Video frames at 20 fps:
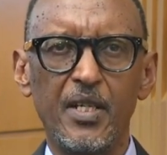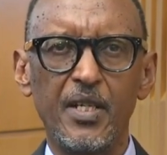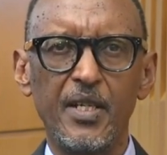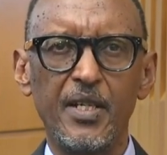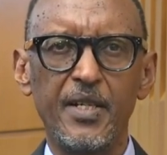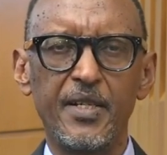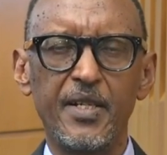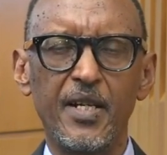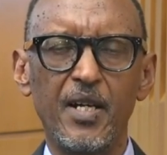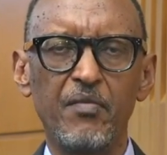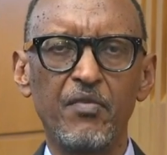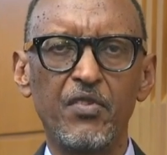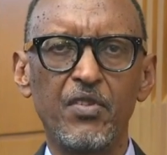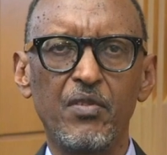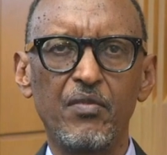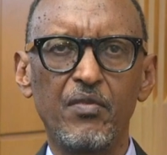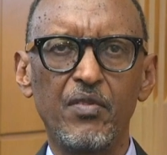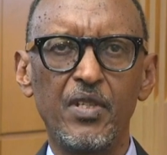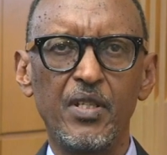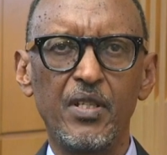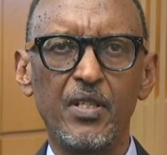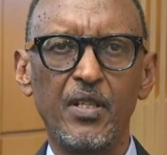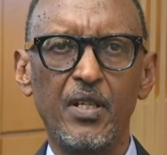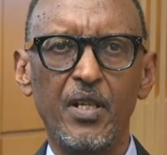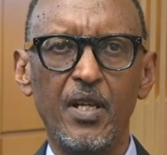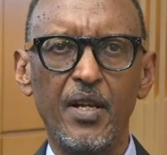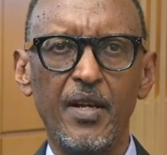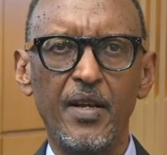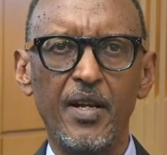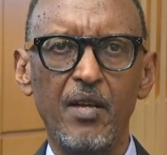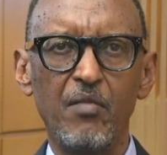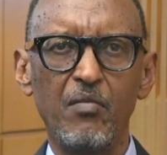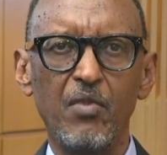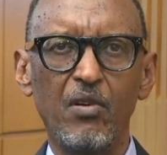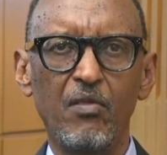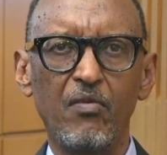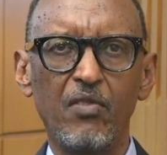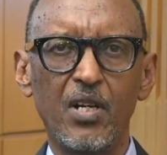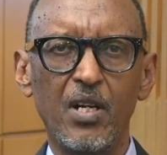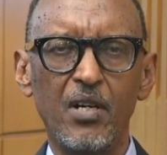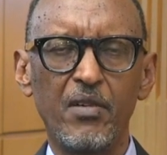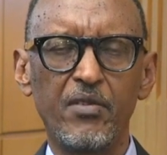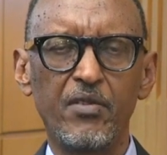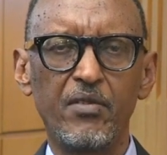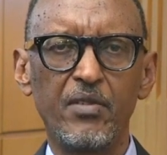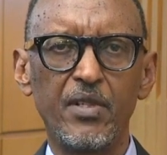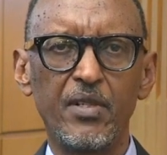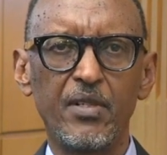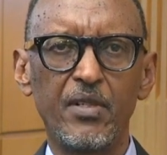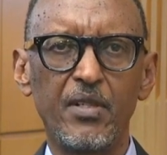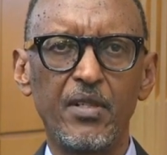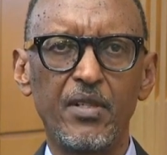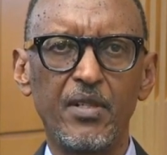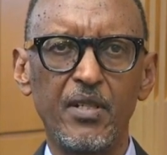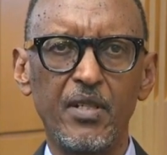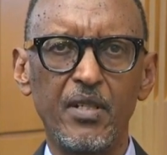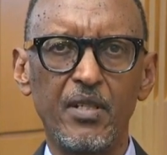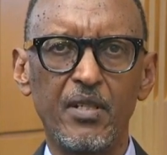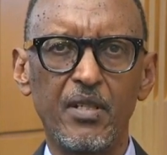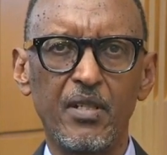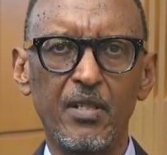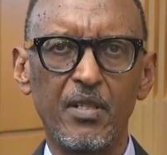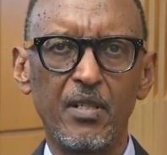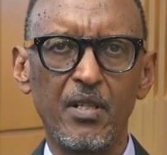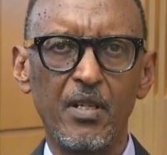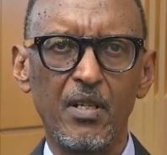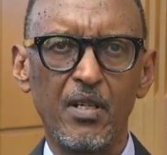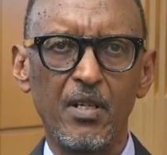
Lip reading: in terms of the number of countries since